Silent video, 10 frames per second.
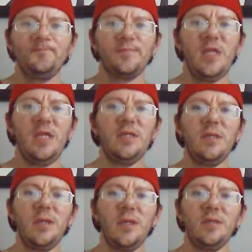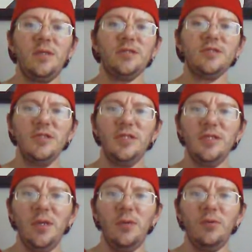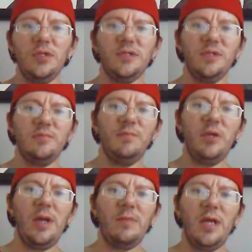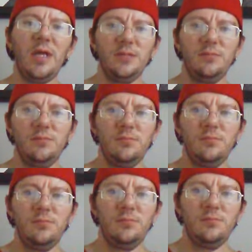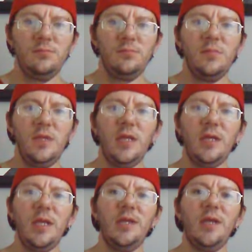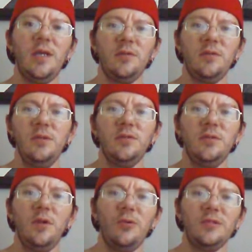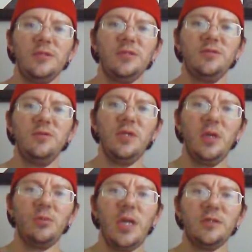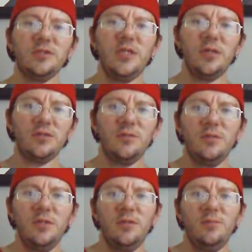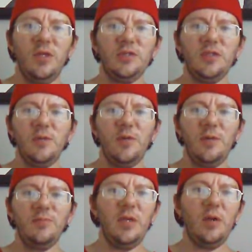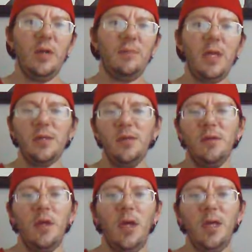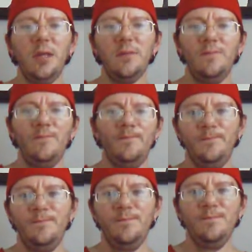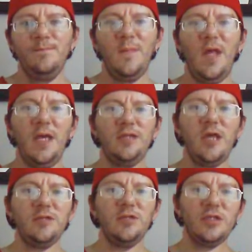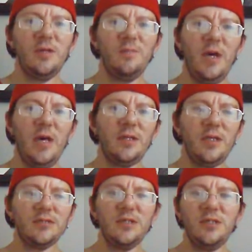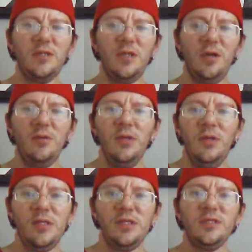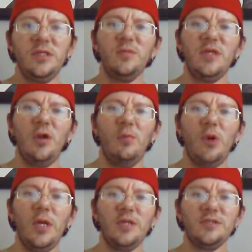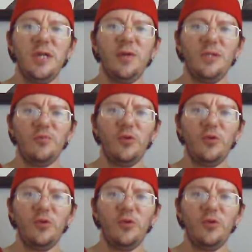And next thing you know, he said, be right back. I got to head down, into the studio downstairs, pick stuff up and be right back. All right. I ain't think nothing about it. Next thing you know, he's telling me to come on outside with him for a